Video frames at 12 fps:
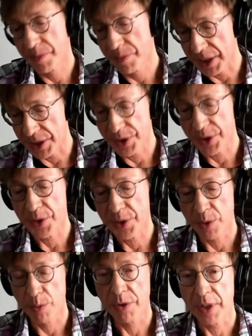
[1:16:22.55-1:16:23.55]
can turn
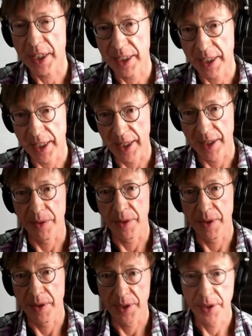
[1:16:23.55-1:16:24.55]
your brain down
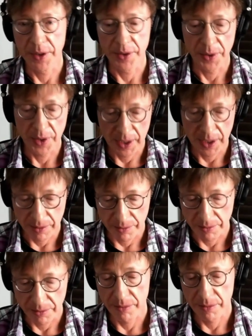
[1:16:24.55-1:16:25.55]
until you can